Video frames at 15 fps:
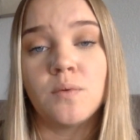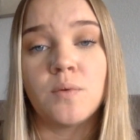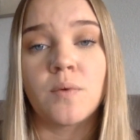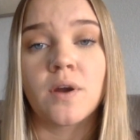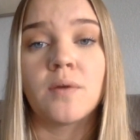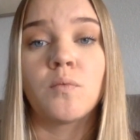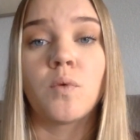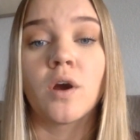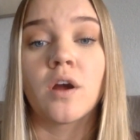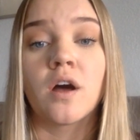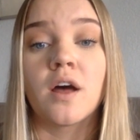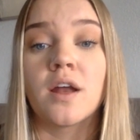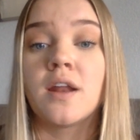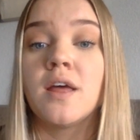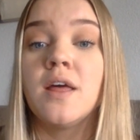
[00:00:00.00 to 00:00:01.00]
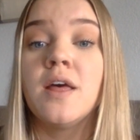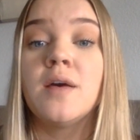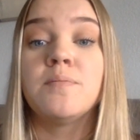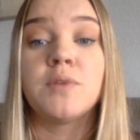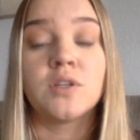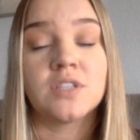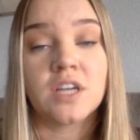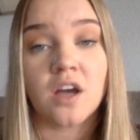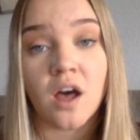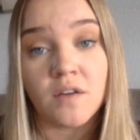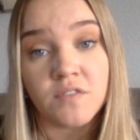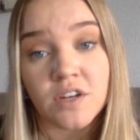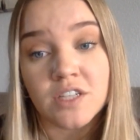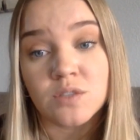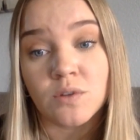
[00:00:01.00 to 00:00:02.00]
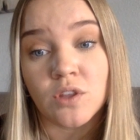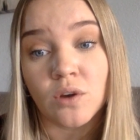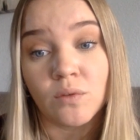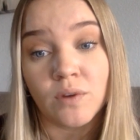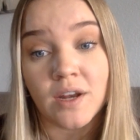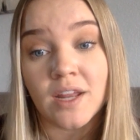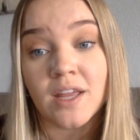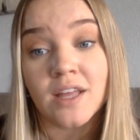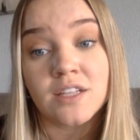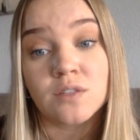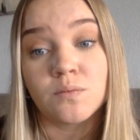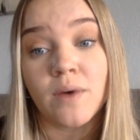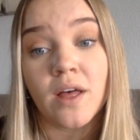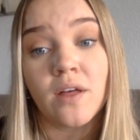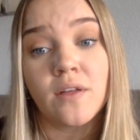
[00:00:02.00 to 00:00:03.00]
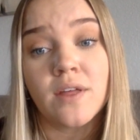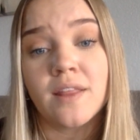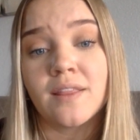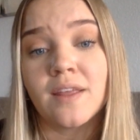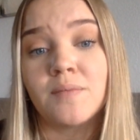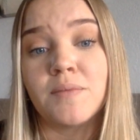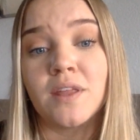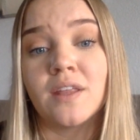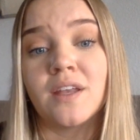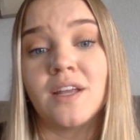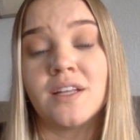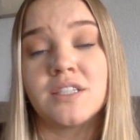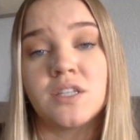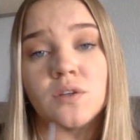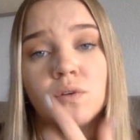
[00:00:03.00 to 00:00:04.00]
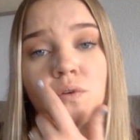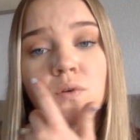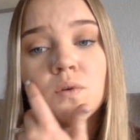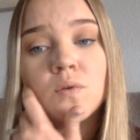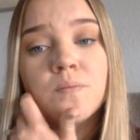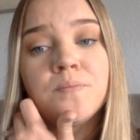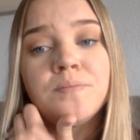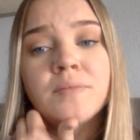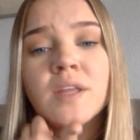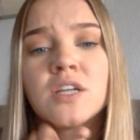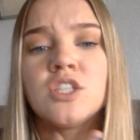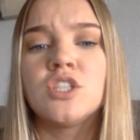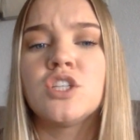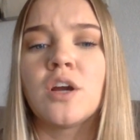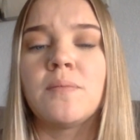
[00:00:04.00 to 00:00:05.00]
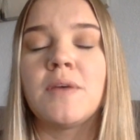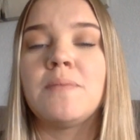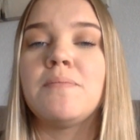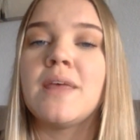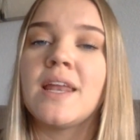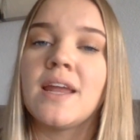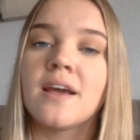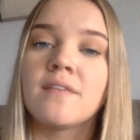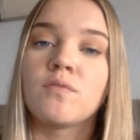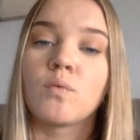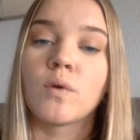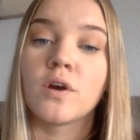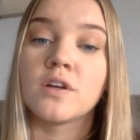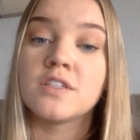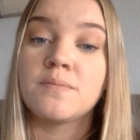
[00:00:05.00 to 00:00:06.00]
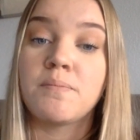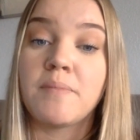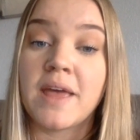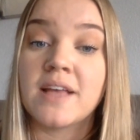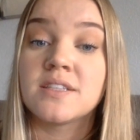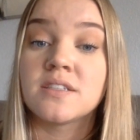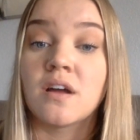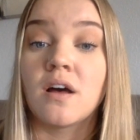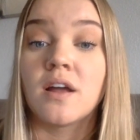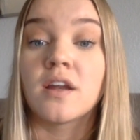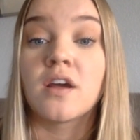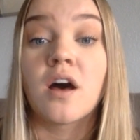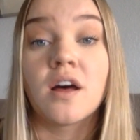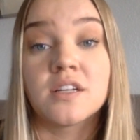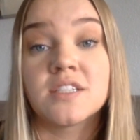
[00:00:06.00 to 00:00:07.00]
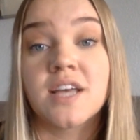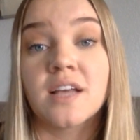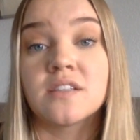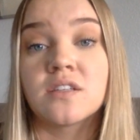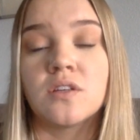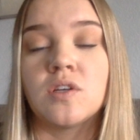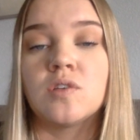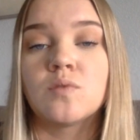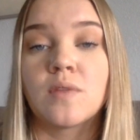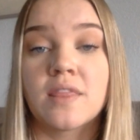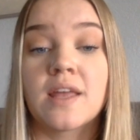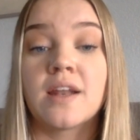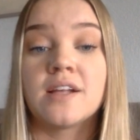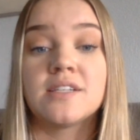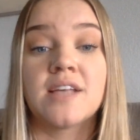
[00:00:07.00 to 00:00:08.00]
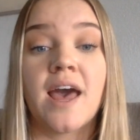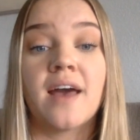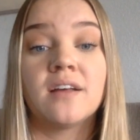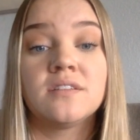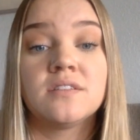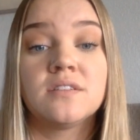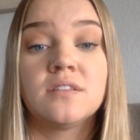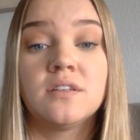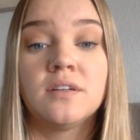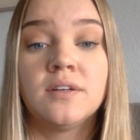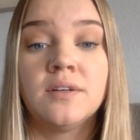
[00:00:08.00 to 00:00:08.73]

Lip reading: We want to work on building confidence with her reading as well, and the ability to determine meaning of words based on context clues within a text.